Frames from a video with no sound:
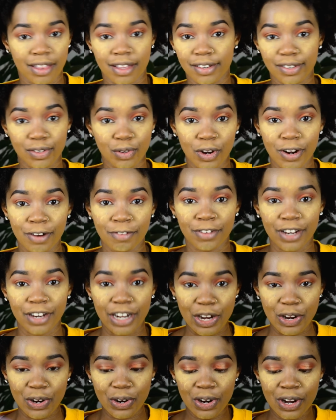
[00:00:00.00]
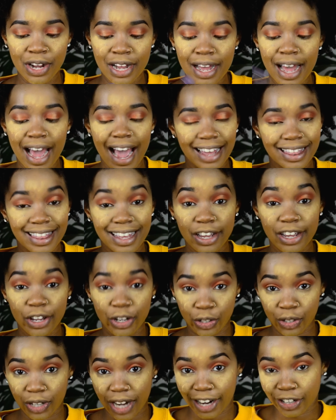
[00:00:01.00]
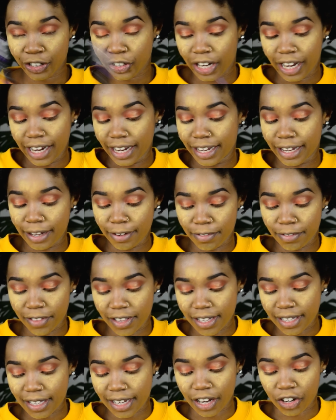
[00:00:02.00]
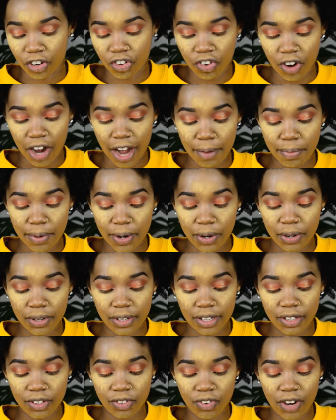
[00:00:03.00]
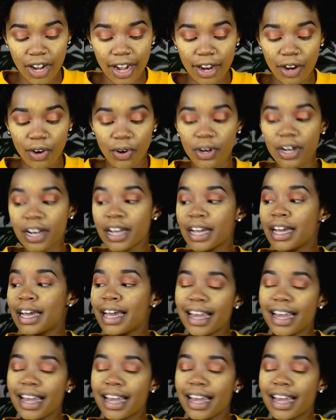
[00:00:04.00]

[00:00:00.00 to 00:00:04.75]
whole video, I think you should actually give this a try, because it's really good.